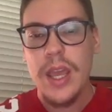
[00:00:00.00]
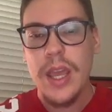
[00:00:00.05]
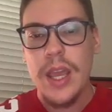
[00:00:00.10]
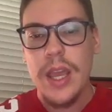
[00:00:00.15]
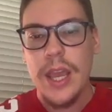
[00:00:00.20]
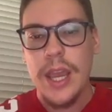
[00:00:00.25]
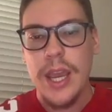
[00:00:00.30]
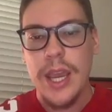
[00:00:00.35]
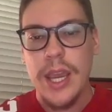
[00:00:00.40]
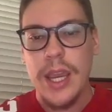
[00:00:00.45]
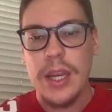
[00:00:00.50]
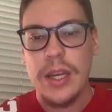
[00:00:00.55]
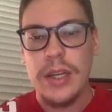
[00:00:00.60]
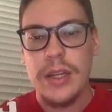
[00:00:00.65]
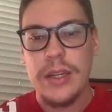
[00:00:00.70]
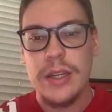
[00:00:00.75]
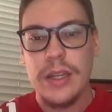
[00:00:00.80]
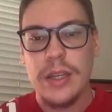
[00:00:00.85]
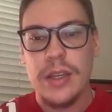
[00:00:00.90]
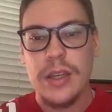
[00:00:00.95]

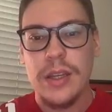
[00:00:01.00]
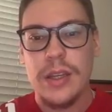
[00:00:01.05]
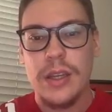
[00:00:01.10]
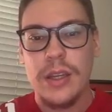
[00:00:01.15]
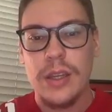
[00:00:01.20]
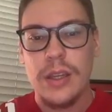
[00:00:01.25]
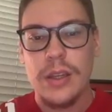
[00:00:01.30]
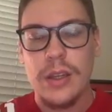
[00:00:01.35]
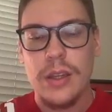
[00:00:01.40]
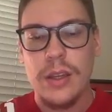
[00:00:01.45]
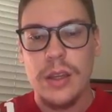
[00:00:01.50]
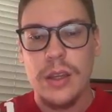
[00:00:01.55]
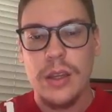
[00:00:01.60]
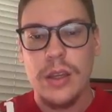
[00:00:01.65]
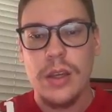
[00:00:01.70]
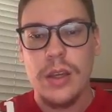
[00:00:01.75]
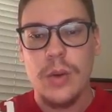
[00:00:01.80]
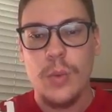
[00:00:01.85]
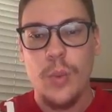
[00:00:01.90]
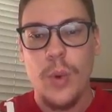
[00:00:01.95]
And
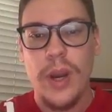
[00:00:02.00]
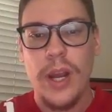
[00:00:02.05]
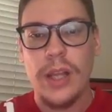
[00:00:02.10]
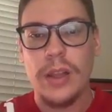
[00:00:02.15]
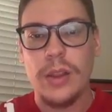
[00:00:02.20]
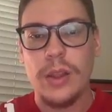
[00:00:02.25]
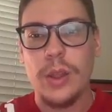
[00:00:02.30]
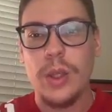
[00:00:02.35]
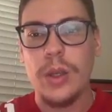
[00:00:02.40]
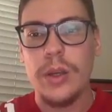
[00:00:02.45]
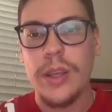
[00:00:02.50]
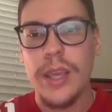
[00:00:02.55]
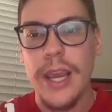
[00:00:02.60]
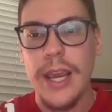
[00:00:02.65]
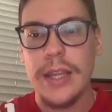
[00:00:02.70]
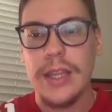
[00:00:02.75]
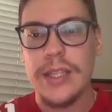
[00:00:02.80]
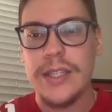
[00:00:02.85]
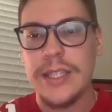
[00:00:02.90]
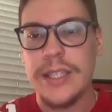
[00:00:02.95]
when I look
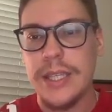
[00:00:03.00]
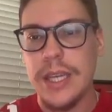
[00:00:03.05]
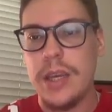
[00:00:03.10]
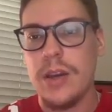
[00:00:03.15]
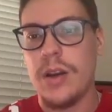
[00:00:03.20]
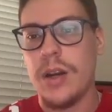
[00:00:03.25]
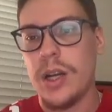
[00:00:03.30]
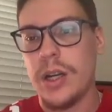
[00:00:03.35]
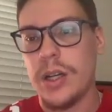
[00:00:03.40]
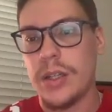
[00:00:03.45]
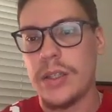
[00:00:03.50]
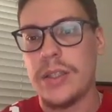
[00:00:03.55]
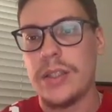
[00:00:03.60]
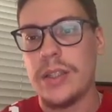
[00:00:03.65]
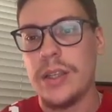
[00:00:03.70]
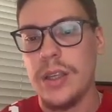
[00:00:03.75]
at the Seahawks,